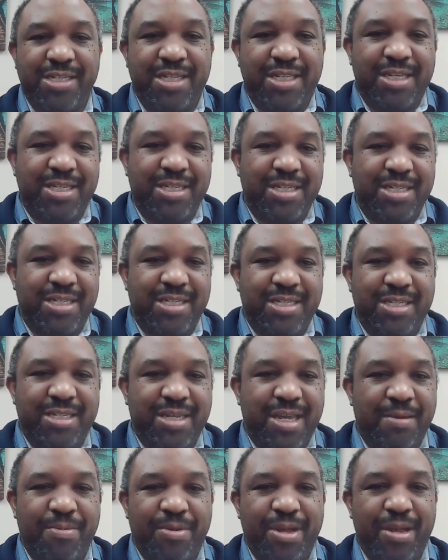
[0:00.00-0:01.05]
And this is
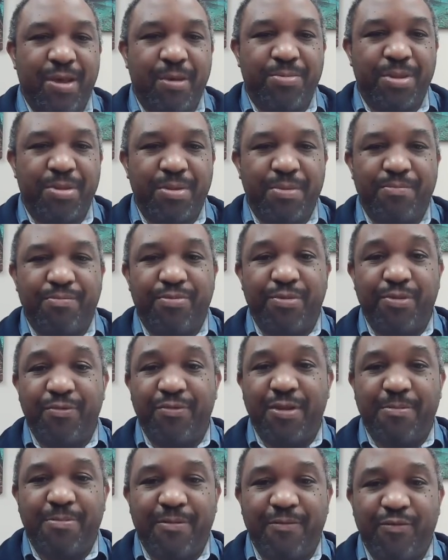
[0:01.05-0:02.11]
able to help them improve
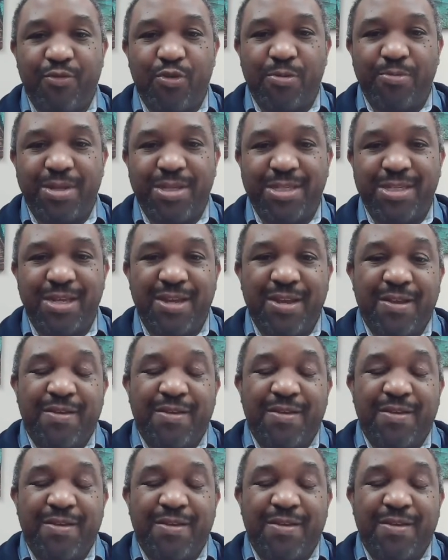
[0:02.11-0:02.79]
their performance.